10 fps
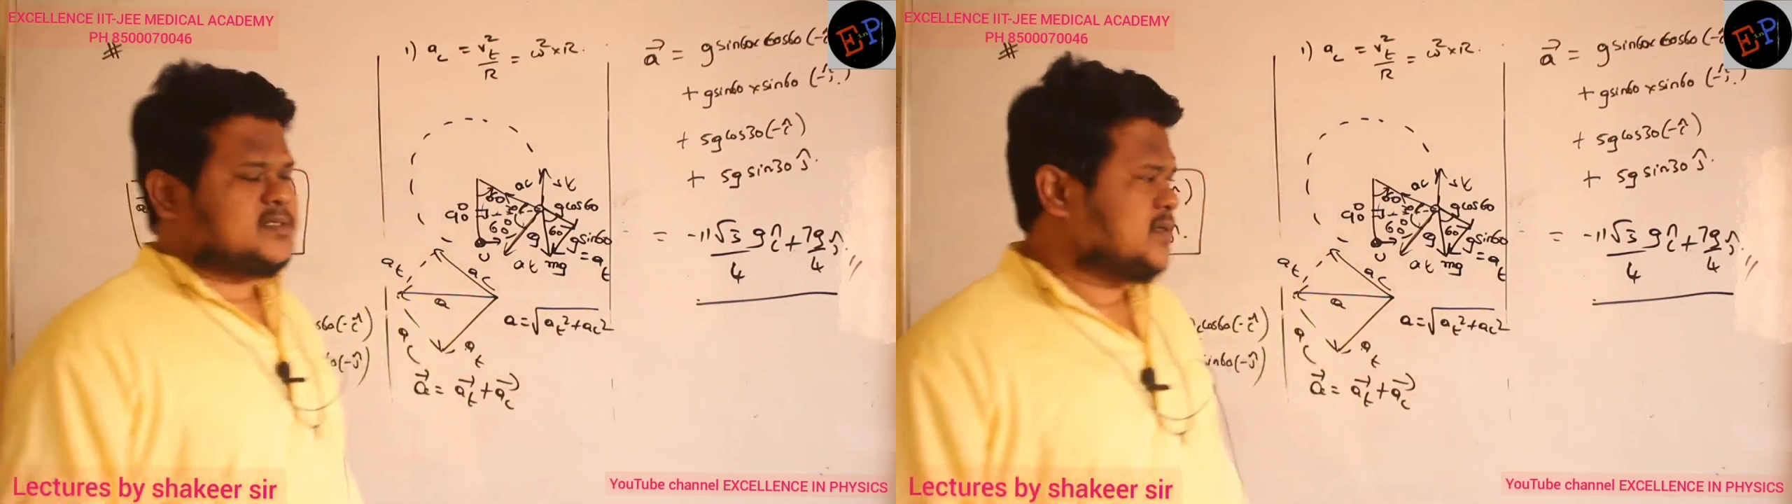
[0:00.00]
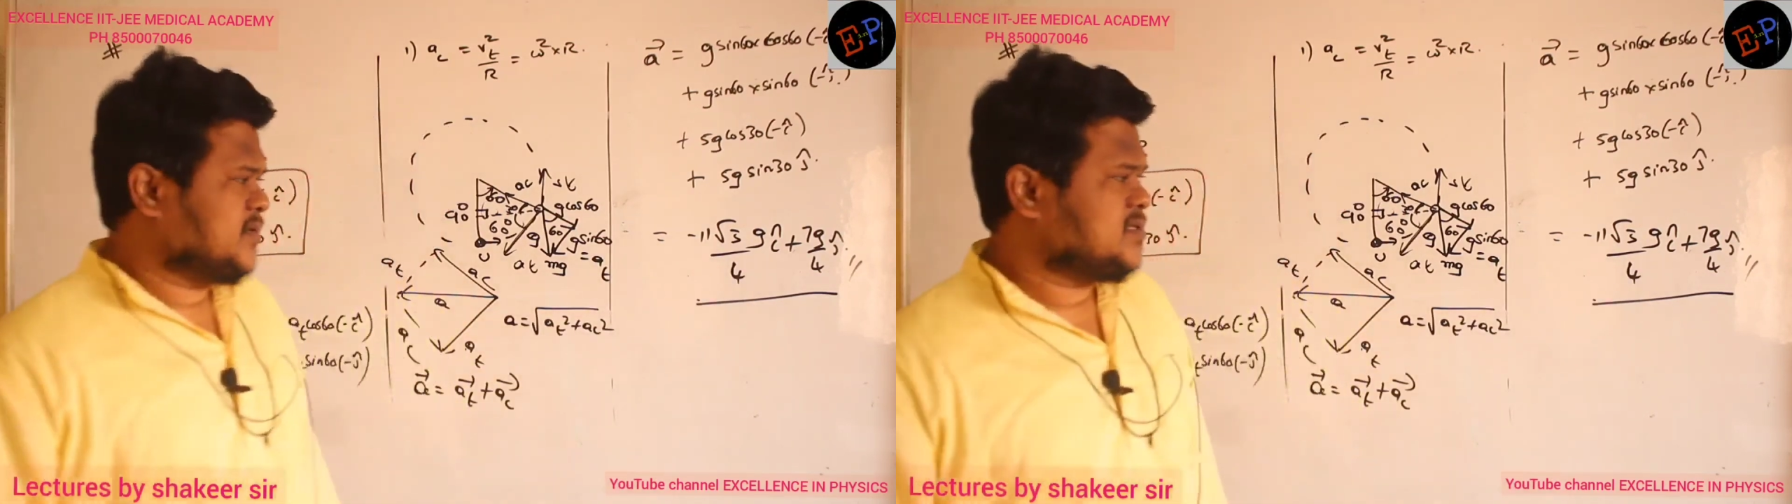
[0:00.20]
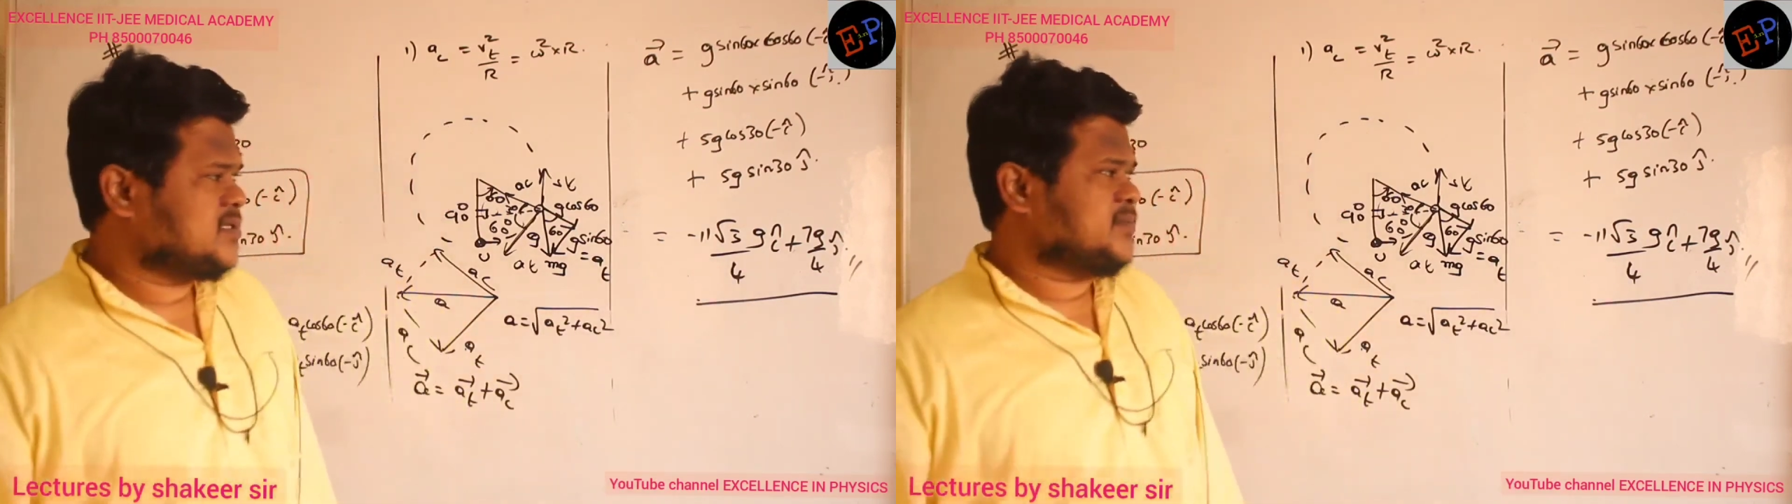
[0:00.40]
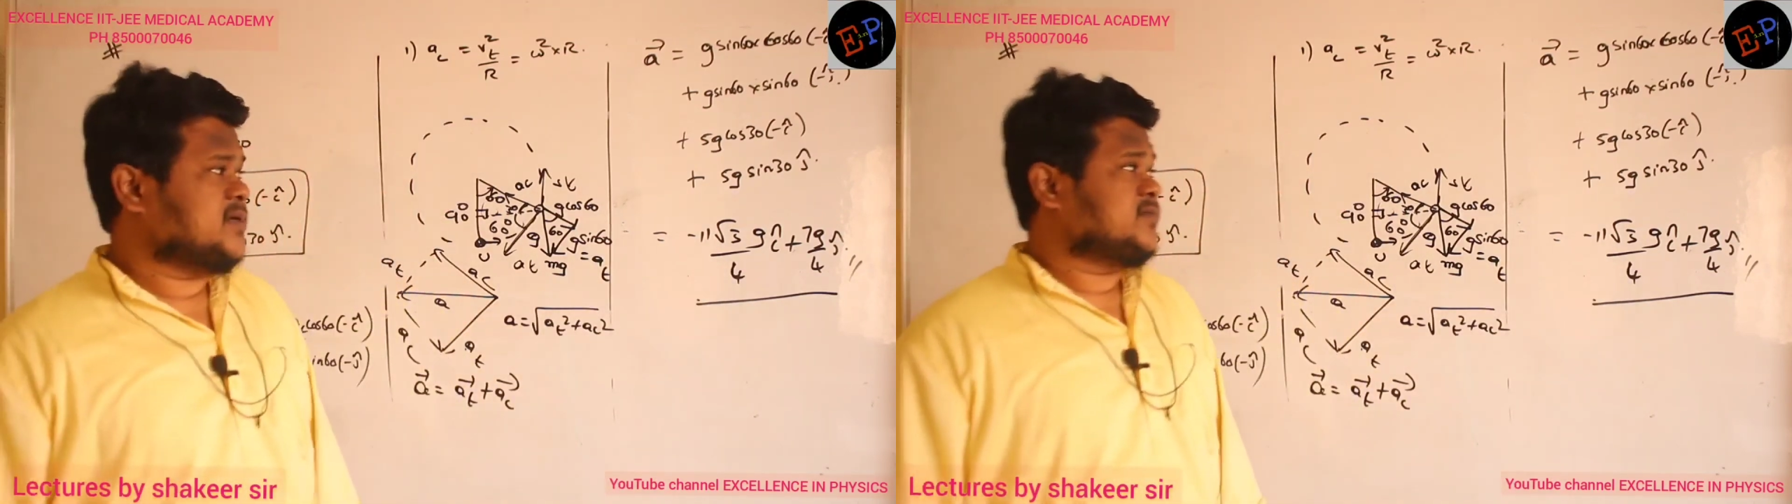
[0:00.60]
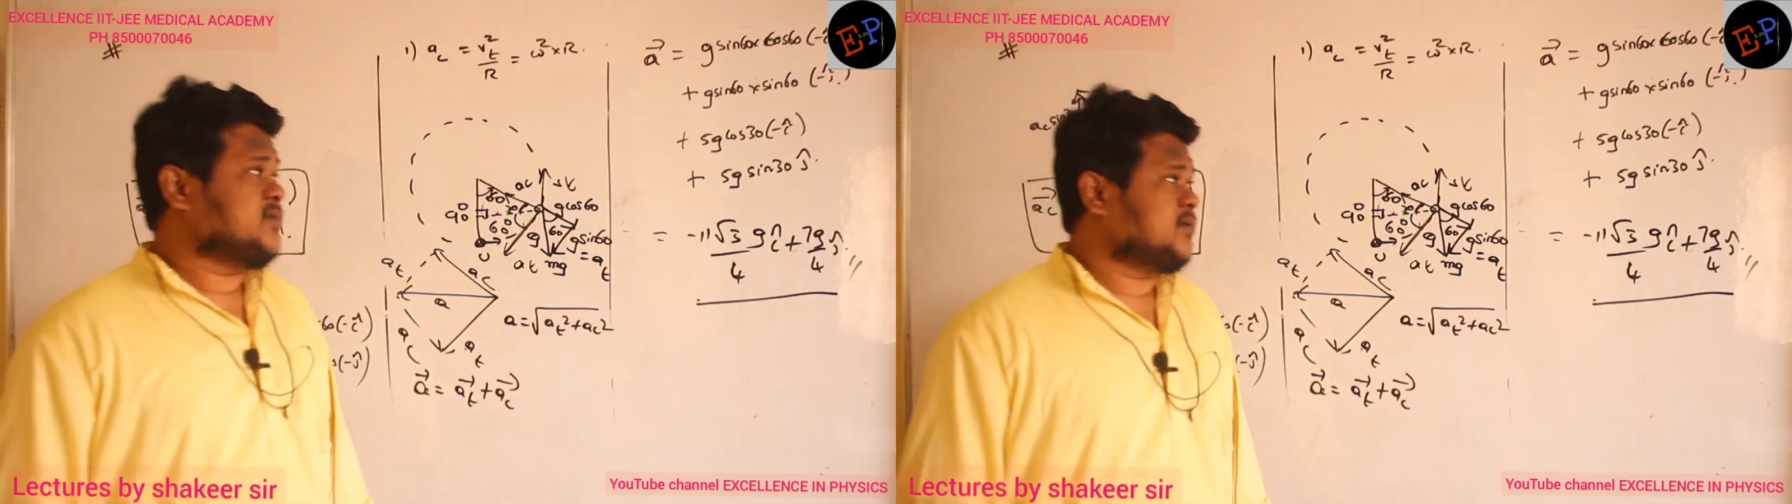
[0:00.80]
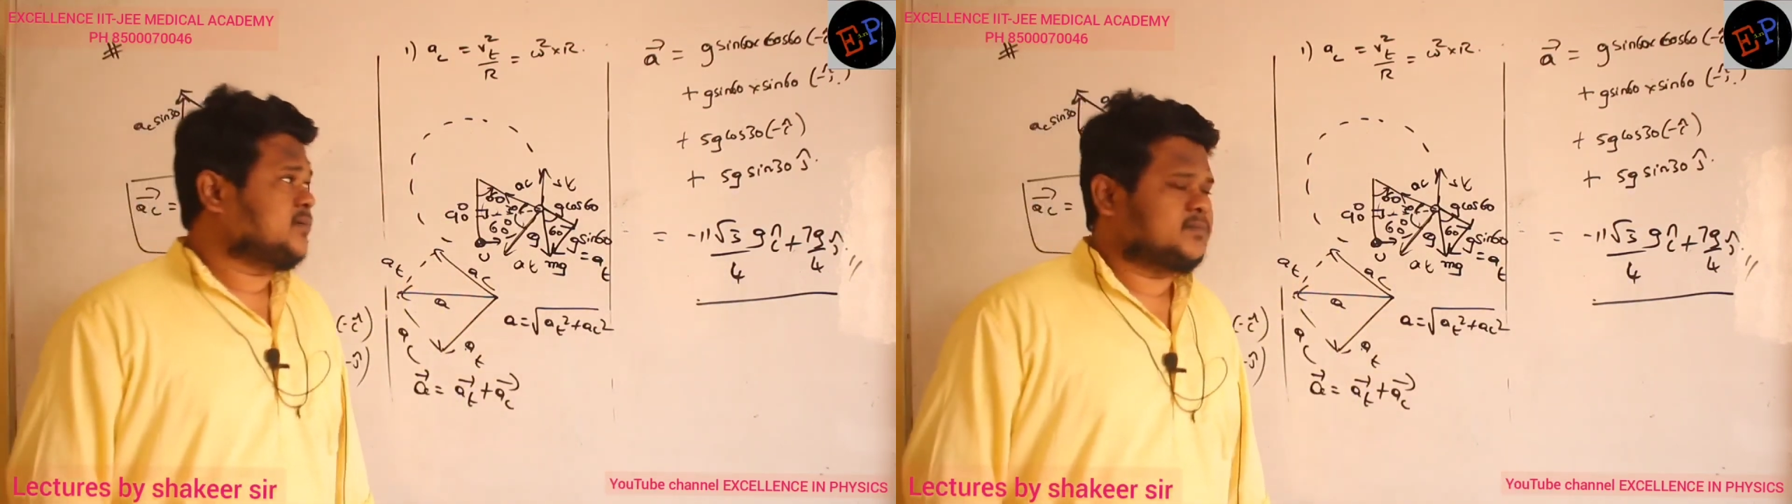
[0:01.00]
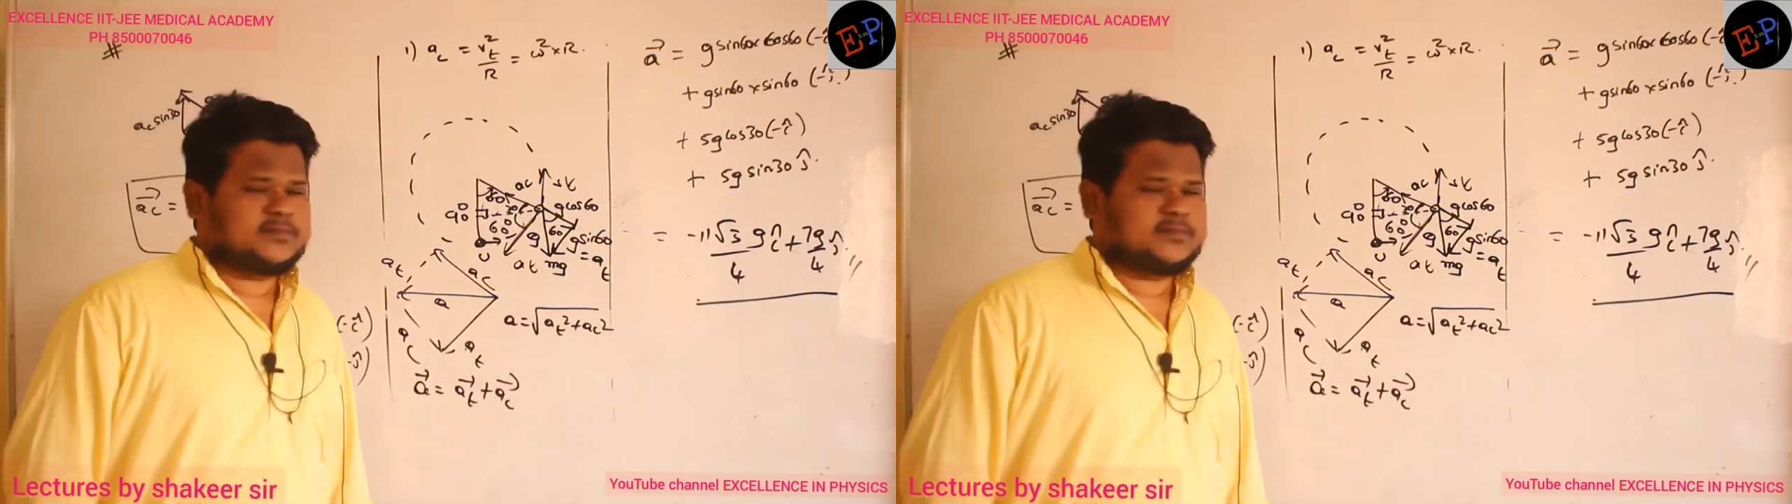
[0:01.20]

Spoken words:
7 g by 4